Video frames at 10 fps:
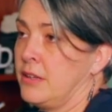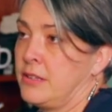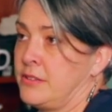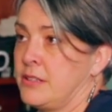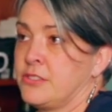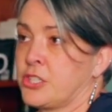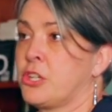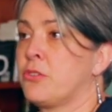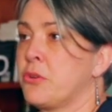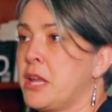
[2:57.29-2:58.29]
in the
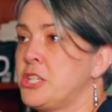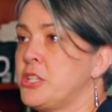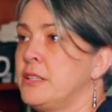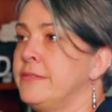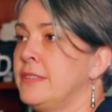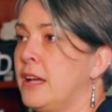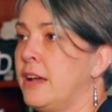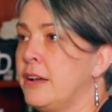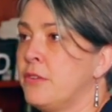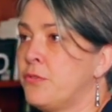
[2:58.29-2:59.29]
secure location
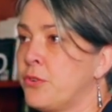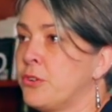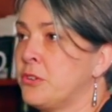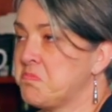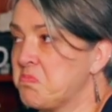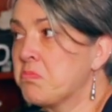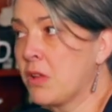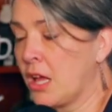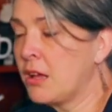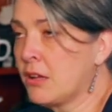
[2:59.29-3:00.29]
uh, for
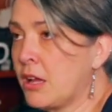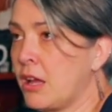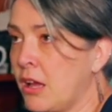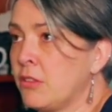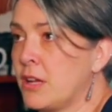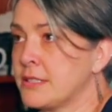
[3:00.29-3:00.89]
a long